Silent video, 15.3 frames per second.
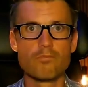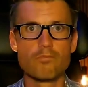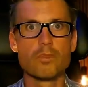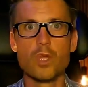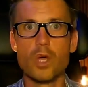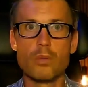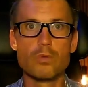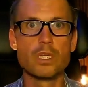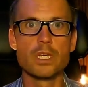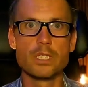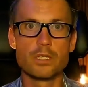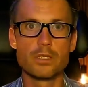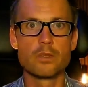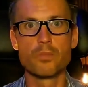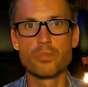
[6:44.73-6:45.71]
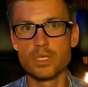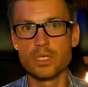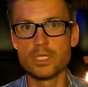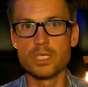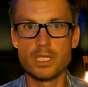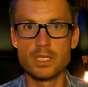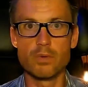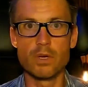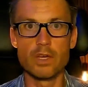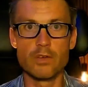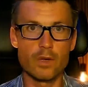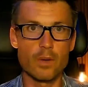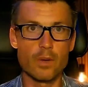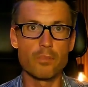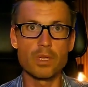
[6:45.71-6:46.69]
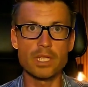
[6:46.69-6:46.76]
No need to precede it with
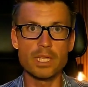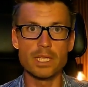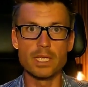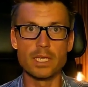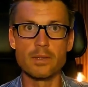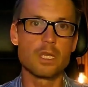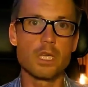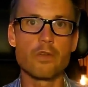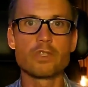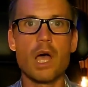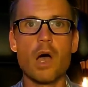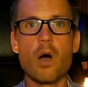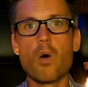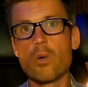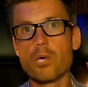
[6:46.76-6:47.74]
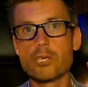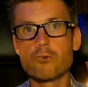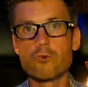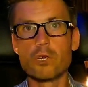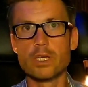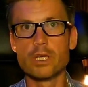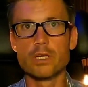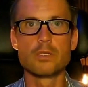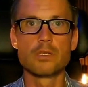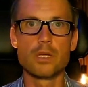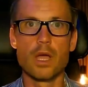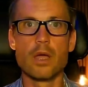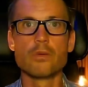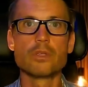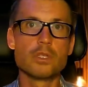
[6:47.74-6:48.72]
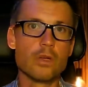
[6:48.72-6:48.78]
completely. Gifts are always free, so
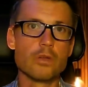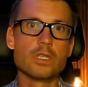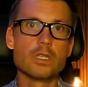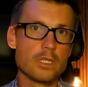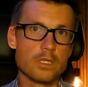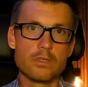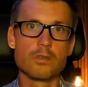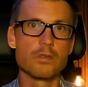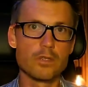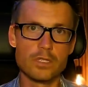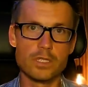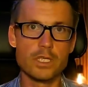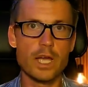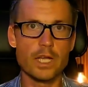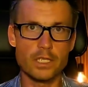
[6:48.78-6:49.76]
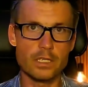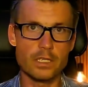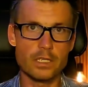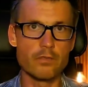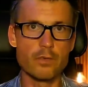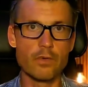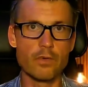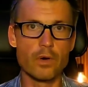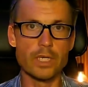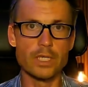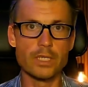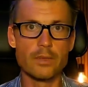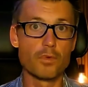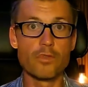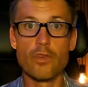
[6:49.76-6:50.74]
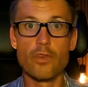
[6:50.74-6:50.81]
you don't need to use the adjective before it.
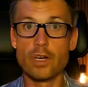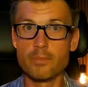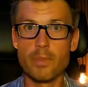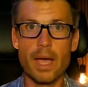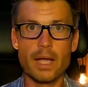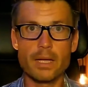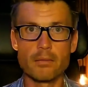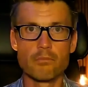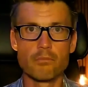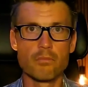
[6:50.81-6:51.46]
Reverse back.